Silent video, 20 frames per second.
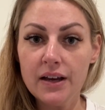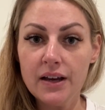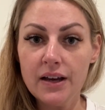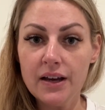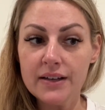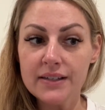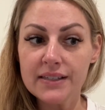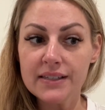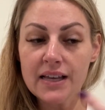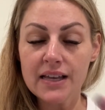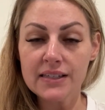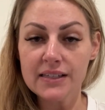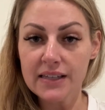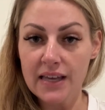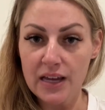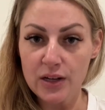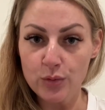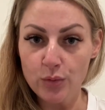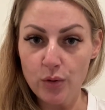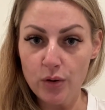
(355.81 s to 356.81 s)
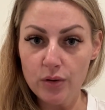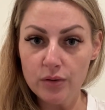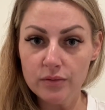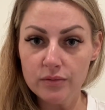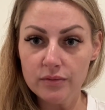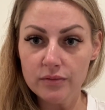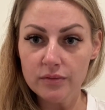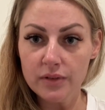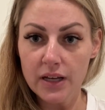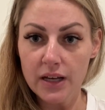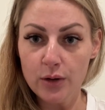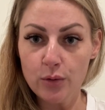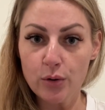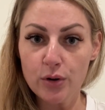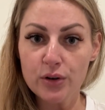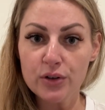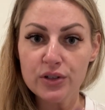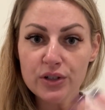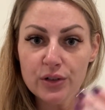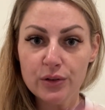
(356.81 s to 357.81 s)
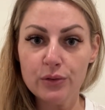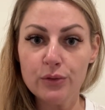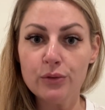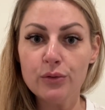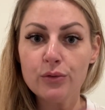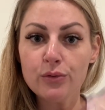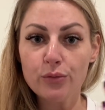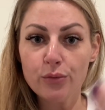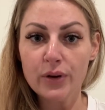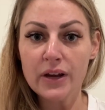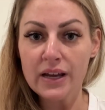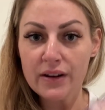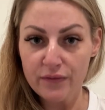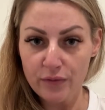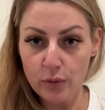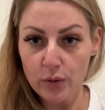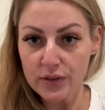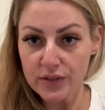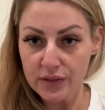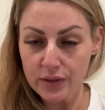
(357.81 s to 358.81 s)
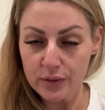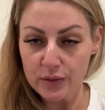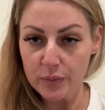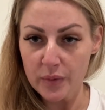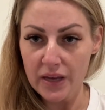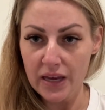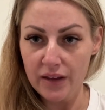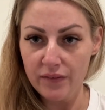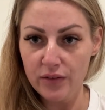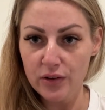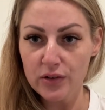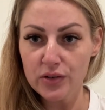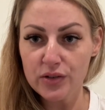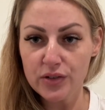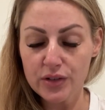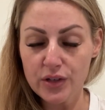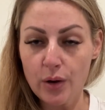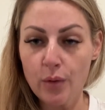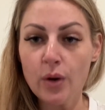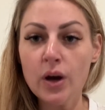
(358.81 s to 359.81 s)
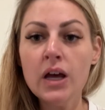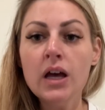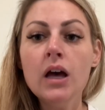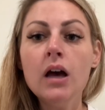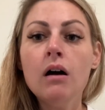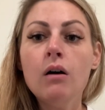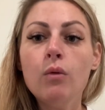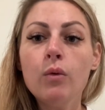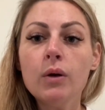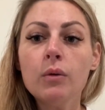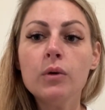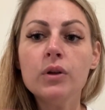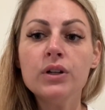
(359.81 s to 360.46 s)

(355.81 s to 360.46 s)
a set schedule in order to reinforce those behaviors. So we will